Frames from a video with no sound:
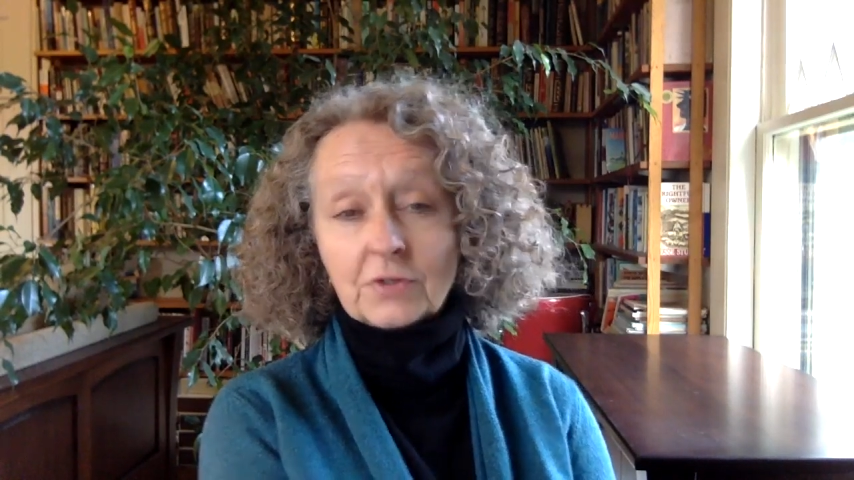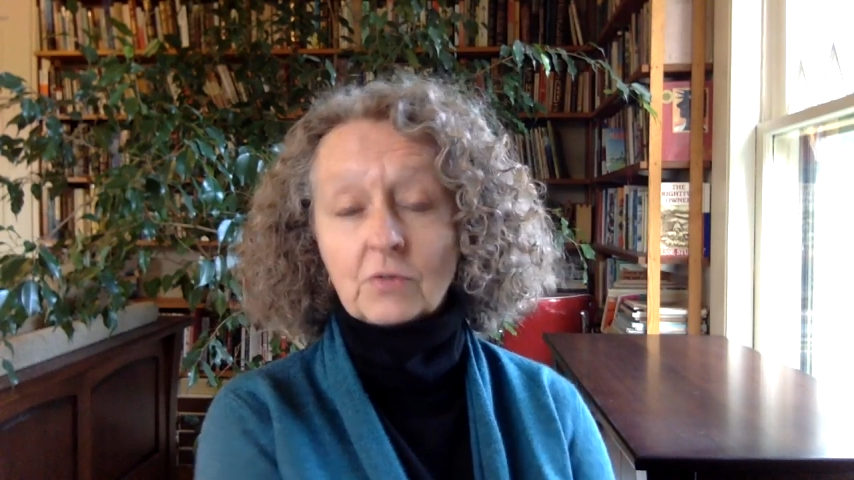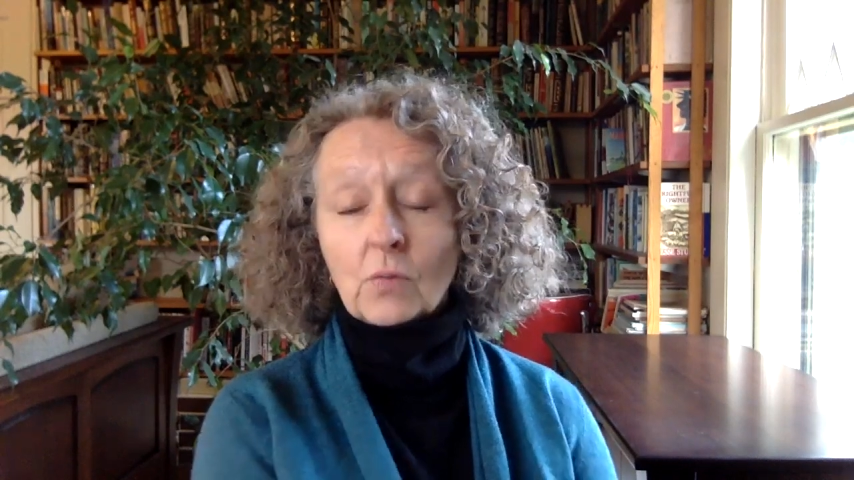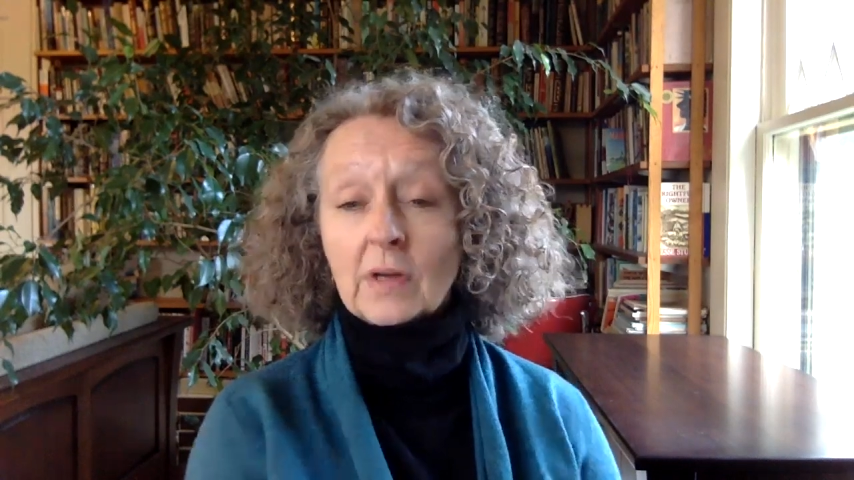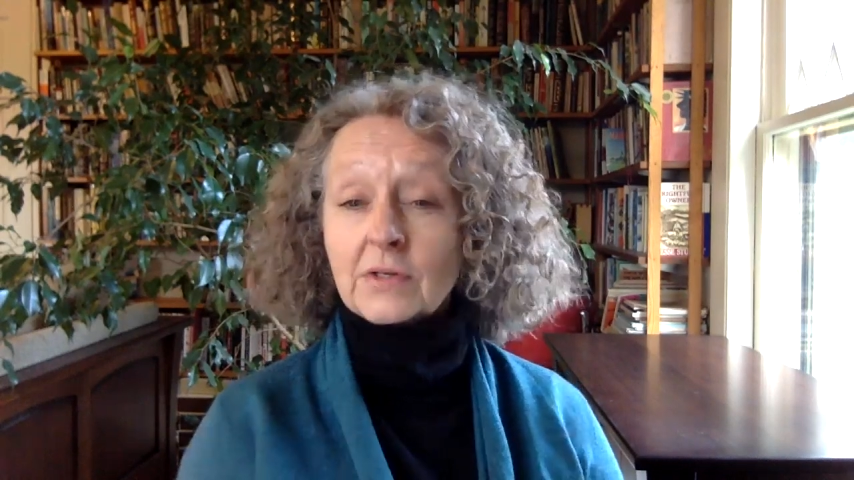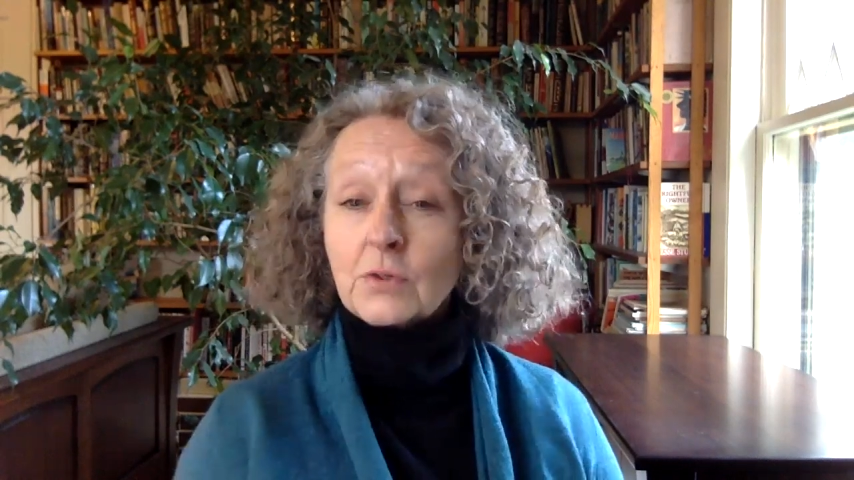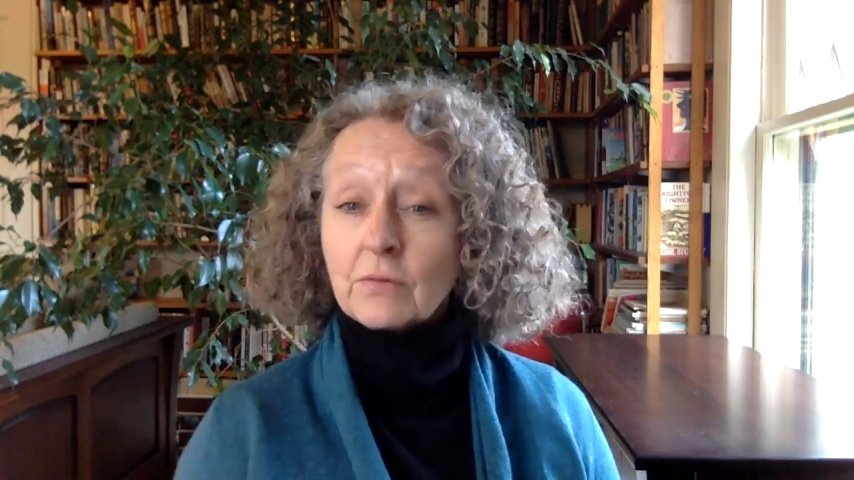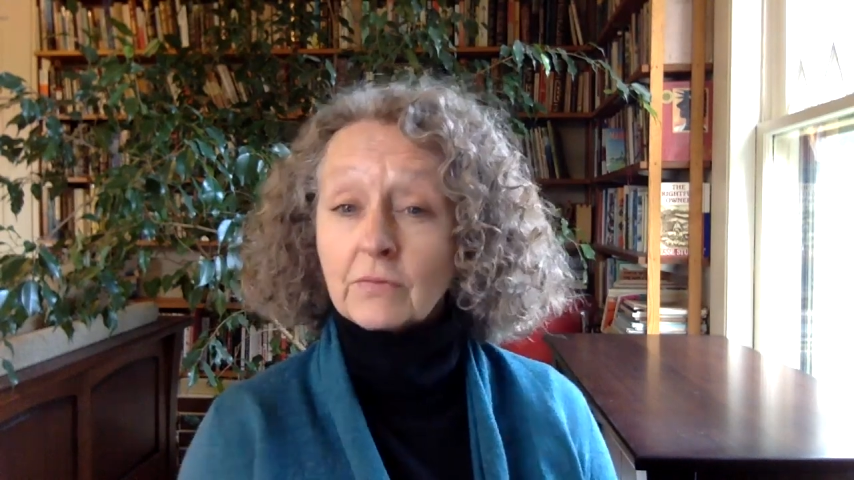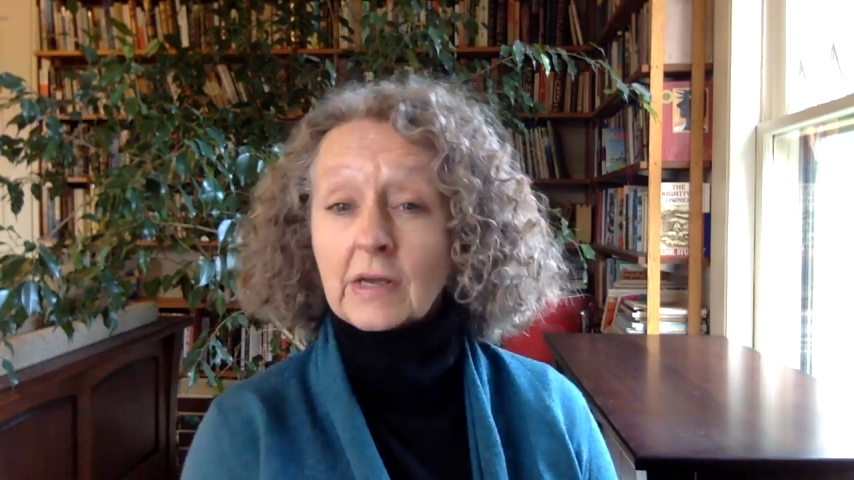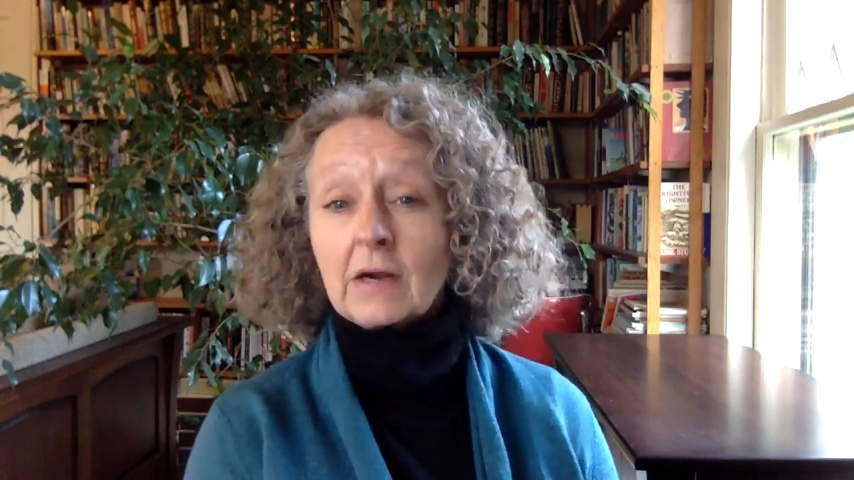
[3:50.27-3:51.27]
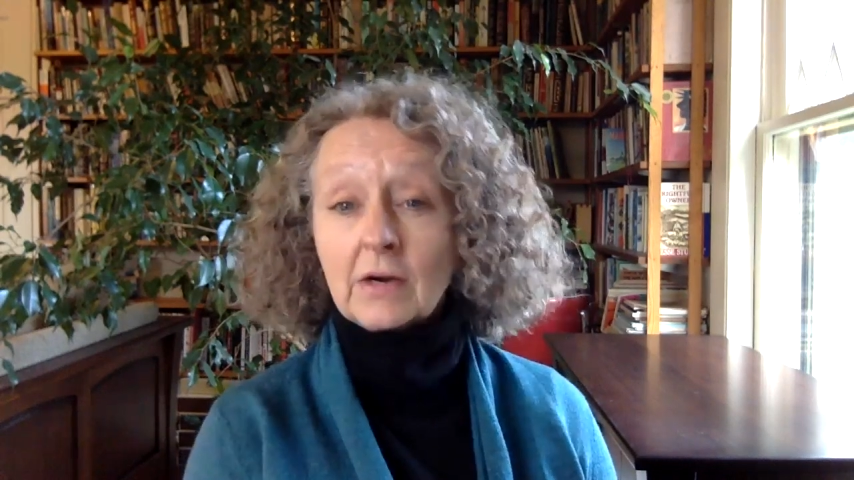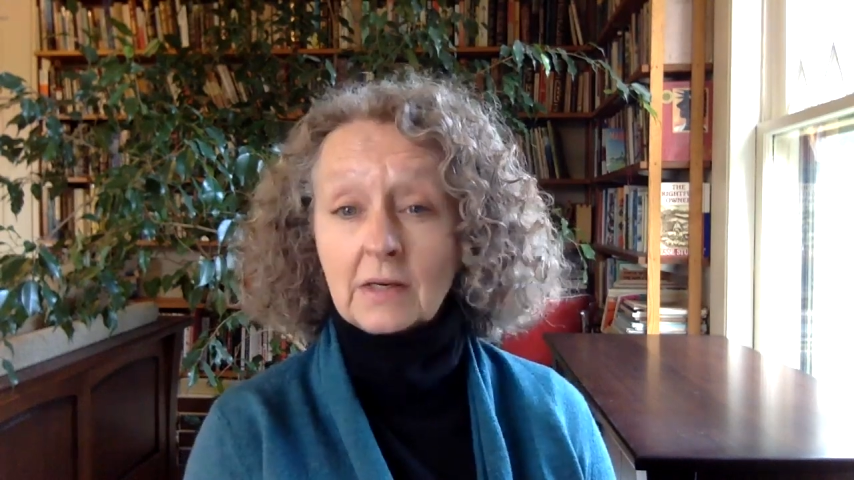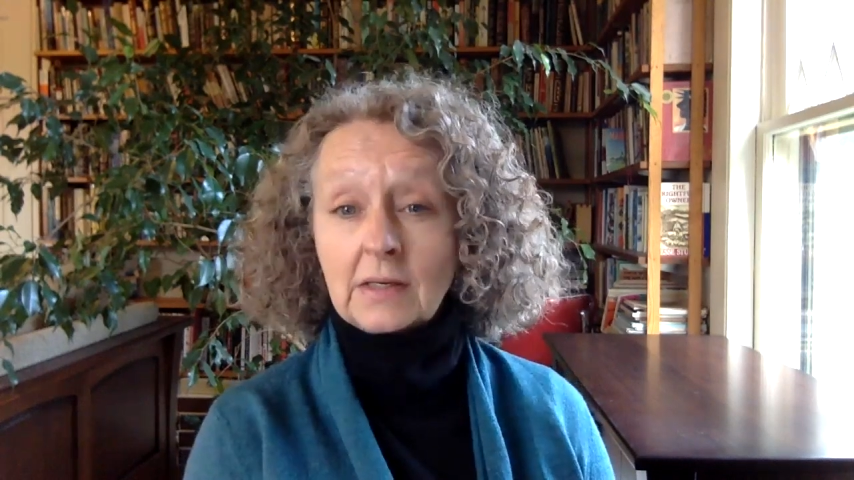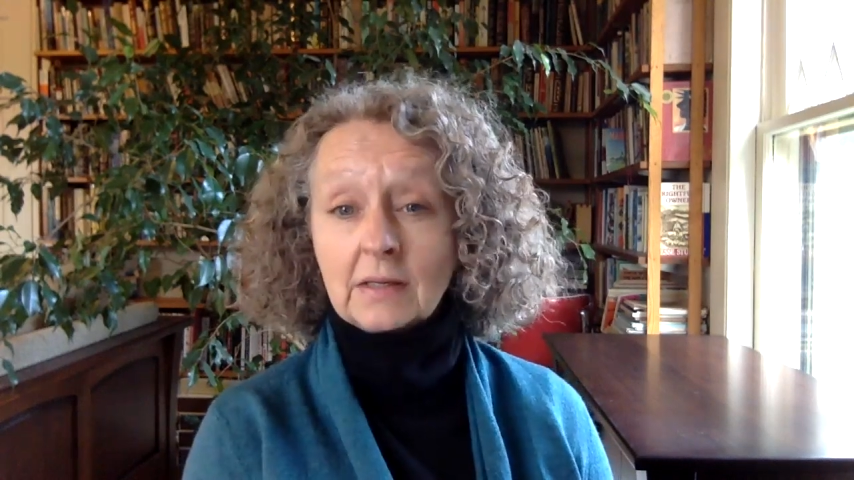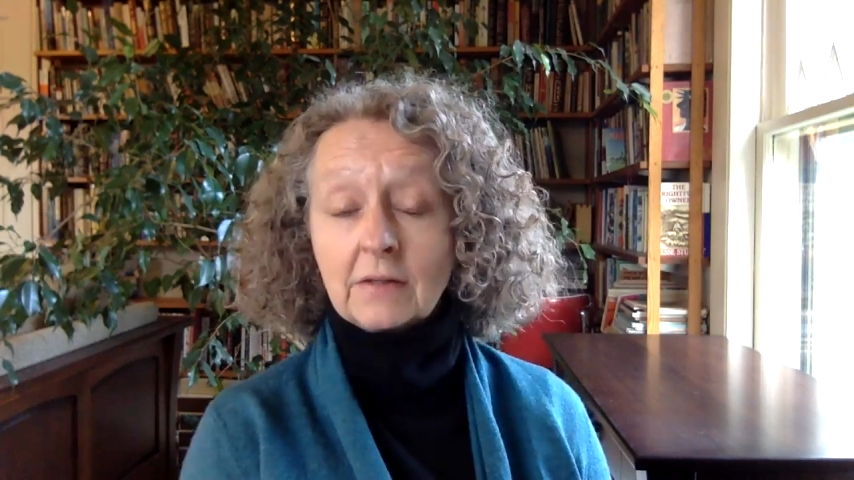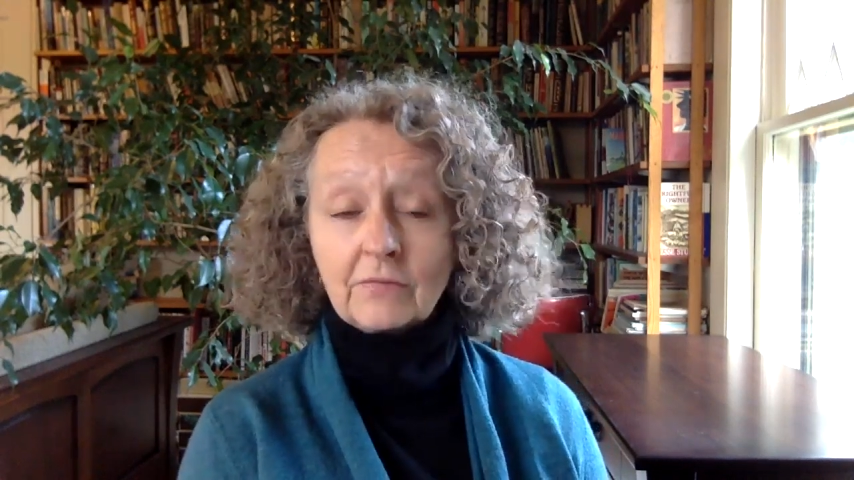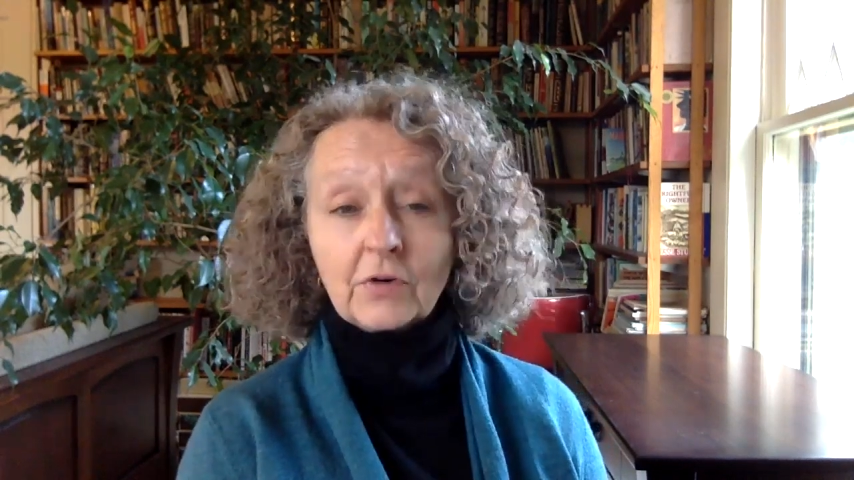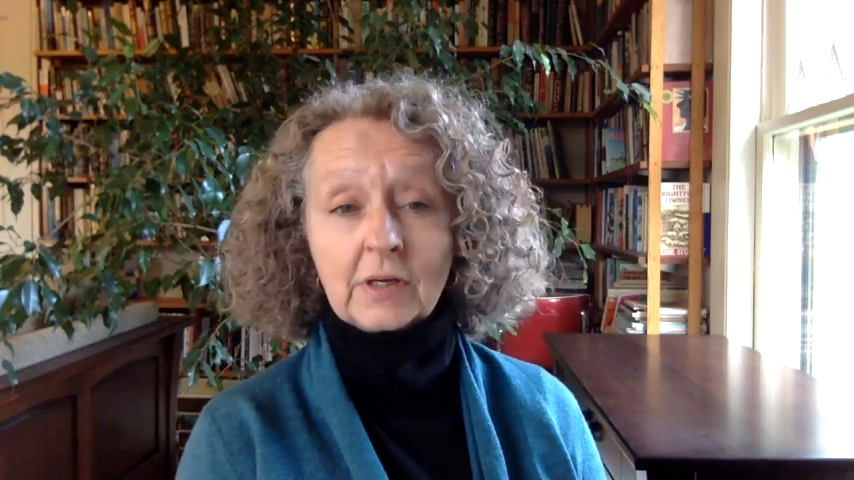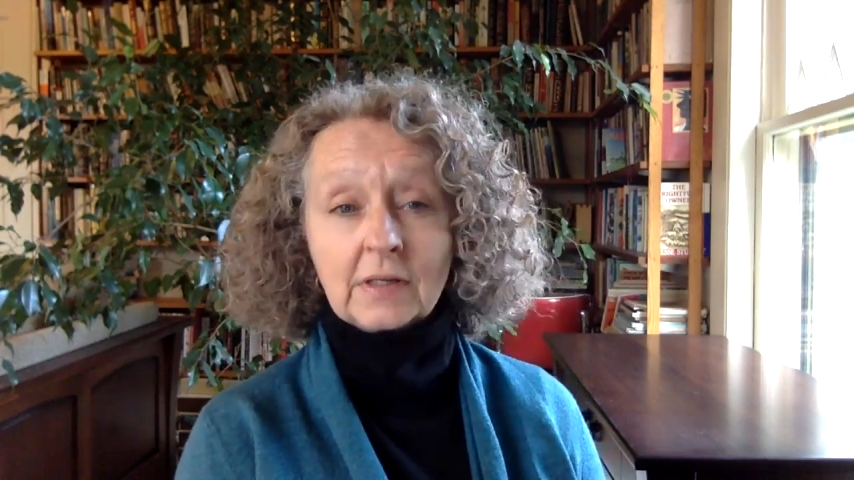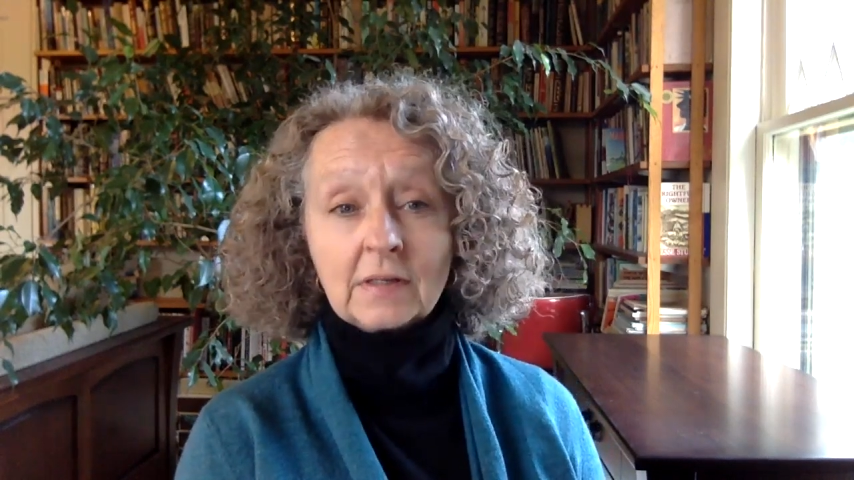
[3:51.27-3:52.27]
to the ones who have carried in the
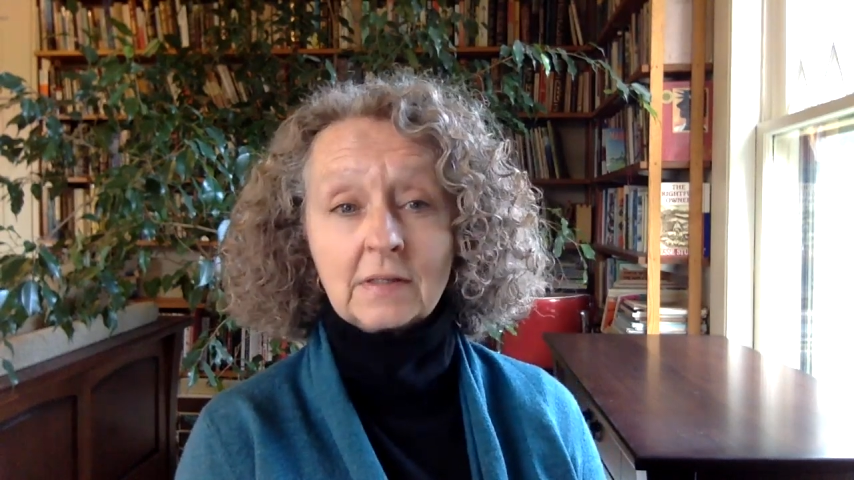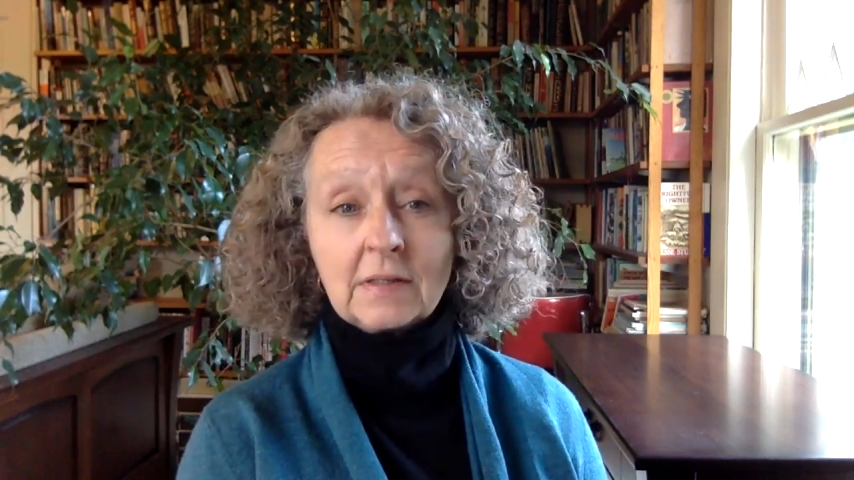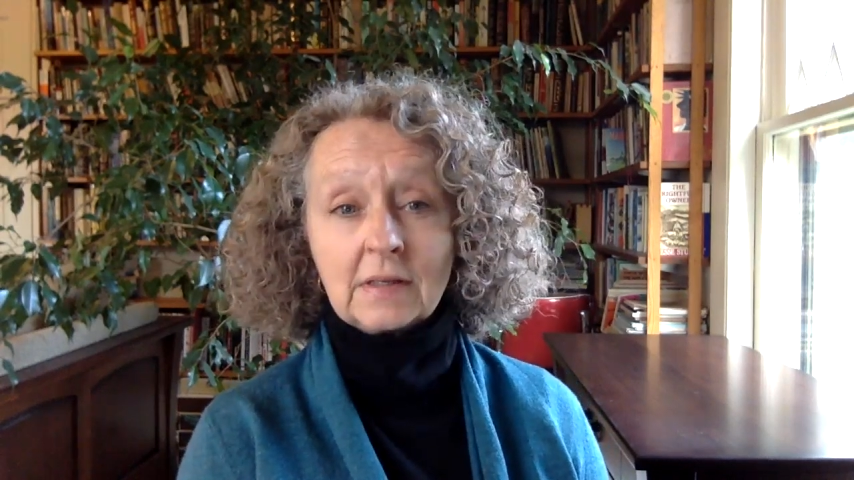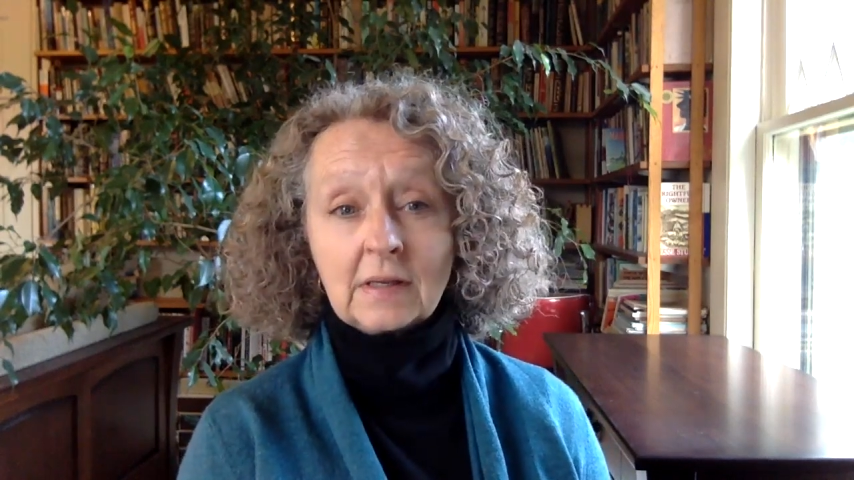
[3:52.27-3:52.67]
friend.